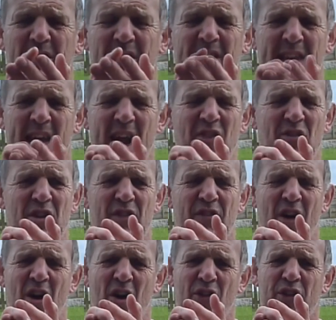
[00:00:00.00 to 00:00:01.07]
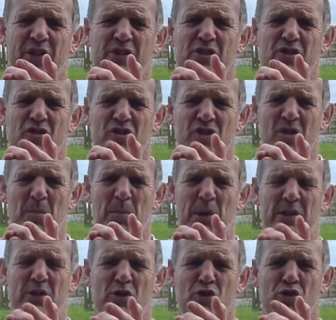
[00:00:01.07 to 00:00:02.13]
get rid of all the
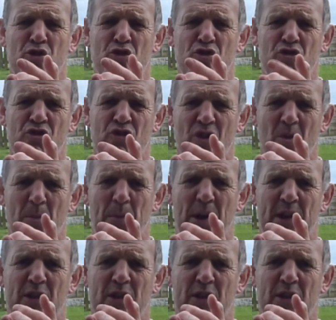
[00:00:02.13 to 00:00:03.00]
stupid, stupid,